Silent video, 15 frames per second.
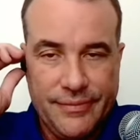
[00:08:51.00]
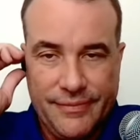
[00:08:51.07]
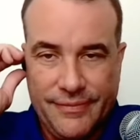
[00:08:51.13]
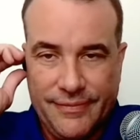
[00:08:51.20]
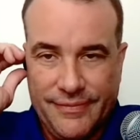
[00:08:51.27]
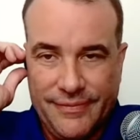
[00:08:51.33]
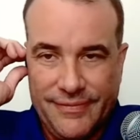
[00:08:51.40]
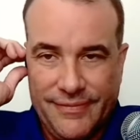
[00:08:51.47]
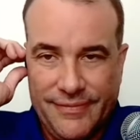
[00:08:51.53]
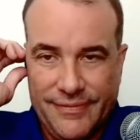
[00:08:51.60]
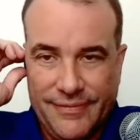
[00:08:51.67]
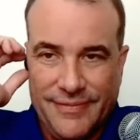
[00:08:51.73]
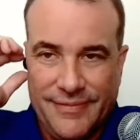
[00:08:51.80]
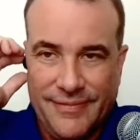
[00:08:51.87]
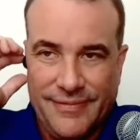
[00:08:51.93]

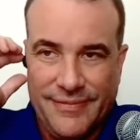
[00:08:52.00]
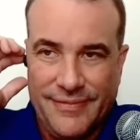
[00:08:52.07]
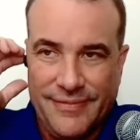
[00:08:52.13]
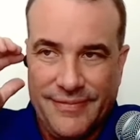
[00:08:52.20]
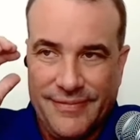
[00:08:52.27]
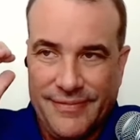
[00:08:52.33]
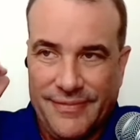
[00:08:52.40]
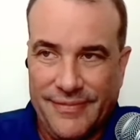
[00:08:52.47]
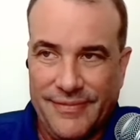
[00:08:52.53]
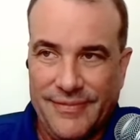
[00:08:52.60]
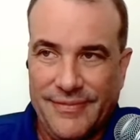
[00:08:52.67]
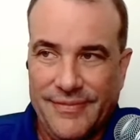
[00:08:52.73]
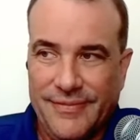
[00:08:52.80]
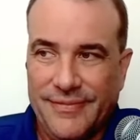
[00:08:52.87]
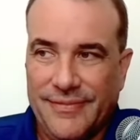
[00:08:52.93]

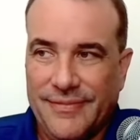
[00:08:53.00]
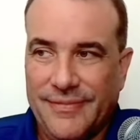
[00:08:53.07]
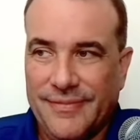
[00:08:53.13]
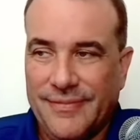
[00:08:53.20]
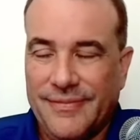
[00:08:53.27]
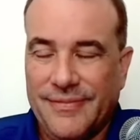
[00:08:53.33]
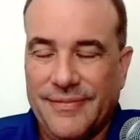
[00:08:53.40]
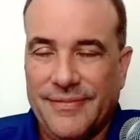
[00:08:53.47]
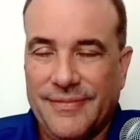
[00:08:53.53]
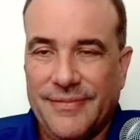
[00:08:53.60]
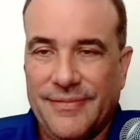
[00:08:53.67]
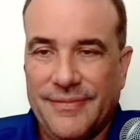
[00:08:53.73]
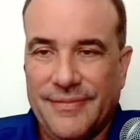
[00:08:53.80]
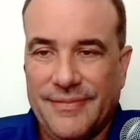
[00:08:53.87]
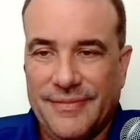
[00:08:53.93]

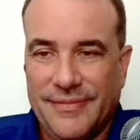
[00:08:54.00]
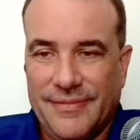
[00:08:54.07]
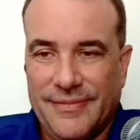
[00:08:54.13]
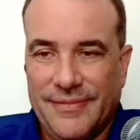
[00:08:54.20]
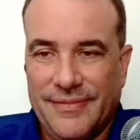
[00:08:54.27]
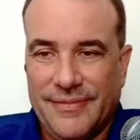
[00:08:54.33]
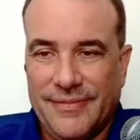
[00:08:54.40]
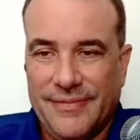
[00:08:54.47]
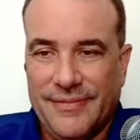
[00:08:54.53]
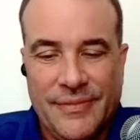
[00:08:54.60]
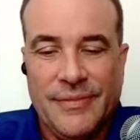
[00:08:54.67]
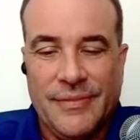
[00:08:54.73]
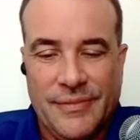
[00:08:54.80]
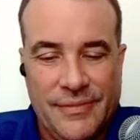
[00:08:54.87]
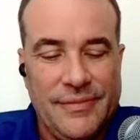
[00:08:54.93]

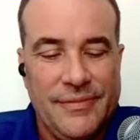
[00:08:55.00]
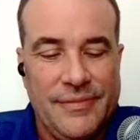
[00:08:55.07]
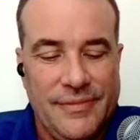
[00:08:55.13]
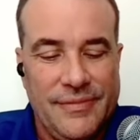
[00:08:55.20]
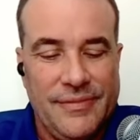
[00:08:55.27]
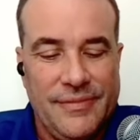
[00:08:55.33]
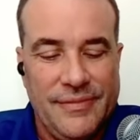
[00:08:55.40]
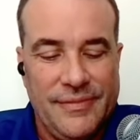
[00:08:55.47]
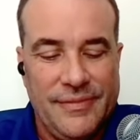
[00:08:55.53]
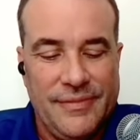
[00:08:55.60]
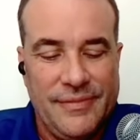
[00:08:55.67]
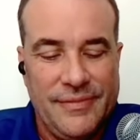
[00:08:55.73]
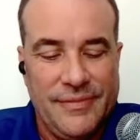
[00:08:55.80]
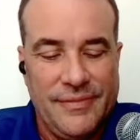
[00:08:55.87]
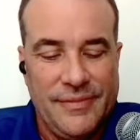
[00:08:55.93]

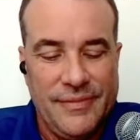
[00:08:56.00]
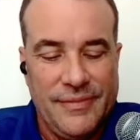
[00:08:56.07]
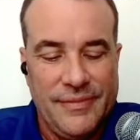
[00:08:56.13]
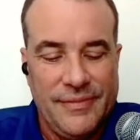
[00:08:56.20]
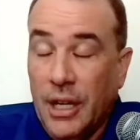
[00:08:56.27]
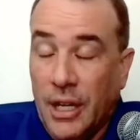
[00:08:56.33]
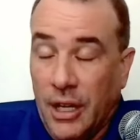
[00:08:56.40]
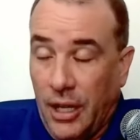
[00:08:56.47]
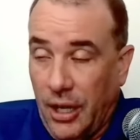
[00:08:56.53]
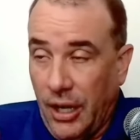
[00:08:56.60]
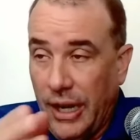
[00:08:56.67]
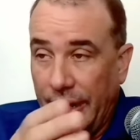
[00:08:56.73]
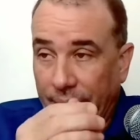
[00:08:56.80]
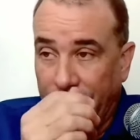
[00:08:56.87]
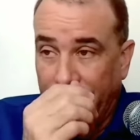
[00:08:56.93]

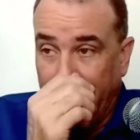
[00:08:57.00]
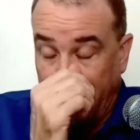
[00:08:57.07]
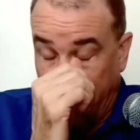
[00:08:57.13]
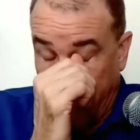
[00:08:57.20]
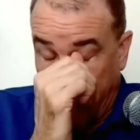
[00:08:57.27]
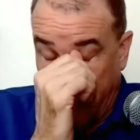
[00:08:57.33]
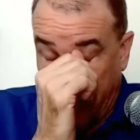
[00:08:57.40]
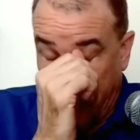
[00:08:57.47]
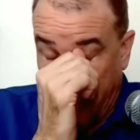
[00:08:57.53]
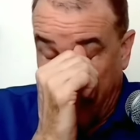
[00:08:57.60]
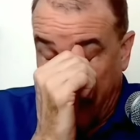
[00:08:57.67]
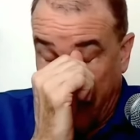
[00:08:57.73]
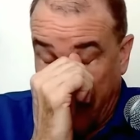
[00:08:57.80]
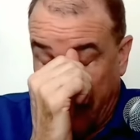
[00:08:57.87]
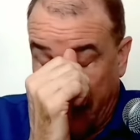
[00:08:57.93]

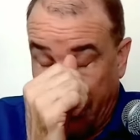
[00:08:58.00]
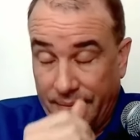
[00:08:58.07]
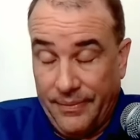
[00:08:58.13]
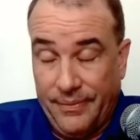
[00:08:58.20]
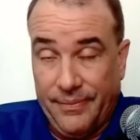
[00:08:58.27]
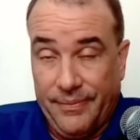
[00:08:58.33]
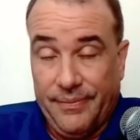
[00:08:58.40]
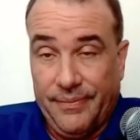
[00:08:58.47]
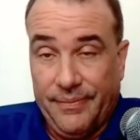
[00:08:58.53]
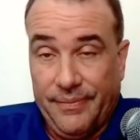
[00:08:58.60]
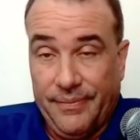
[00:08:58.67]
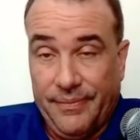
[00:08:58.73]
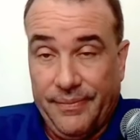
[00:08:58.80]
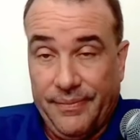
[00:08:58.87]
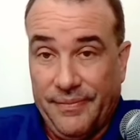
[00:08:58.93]
[no speech]